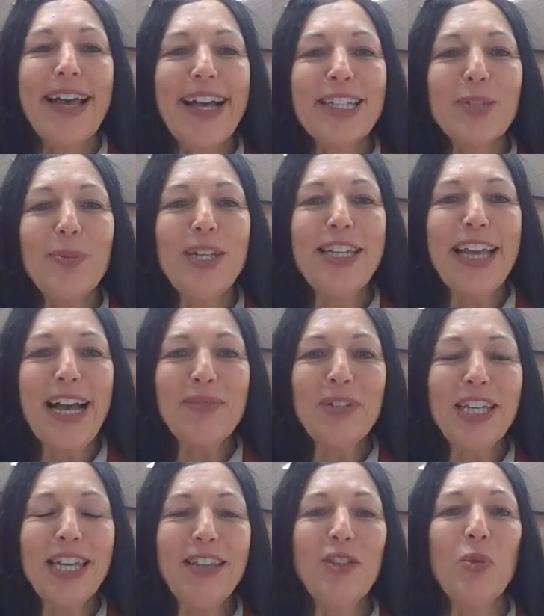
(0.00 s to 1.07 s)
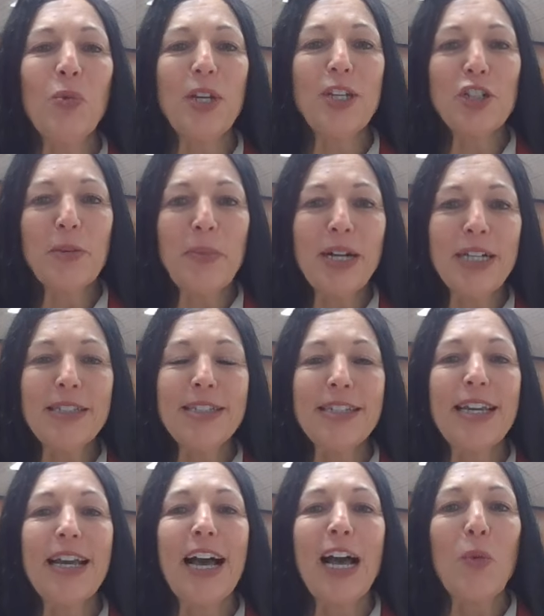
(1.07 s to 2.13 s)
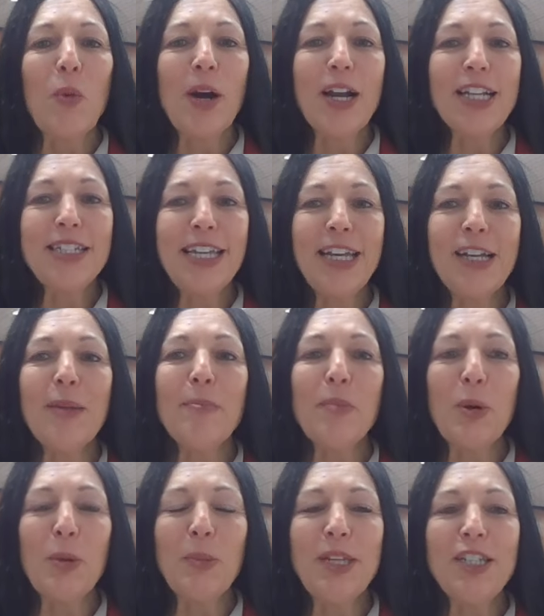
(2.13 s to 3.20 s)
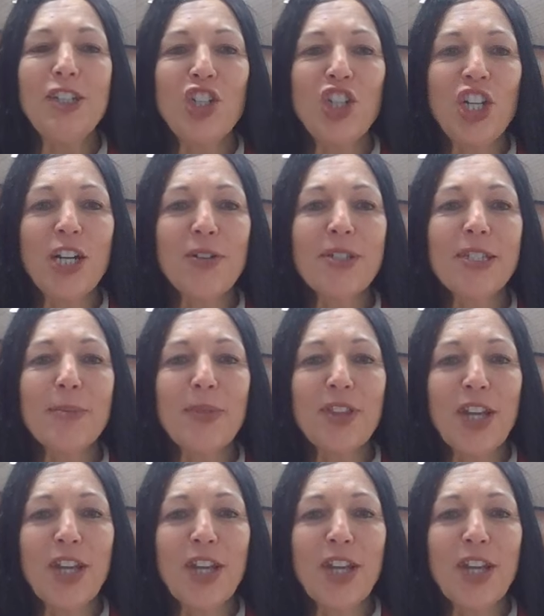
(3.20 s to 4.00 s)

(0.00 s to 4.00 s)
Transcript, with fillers: As we navigate the winter months, I want to take a moment to share some